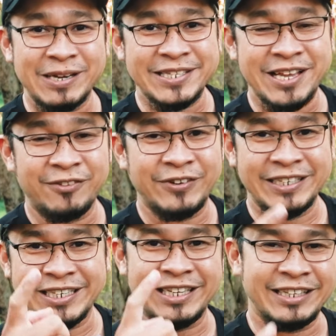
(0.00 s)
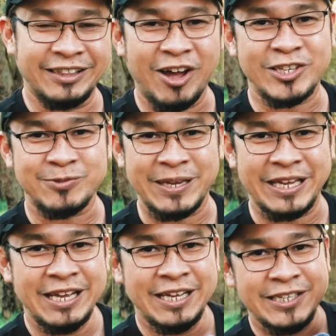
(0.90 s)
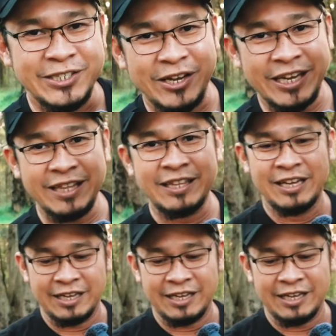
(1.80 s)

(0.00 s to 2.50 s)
myself and it lost me. So again,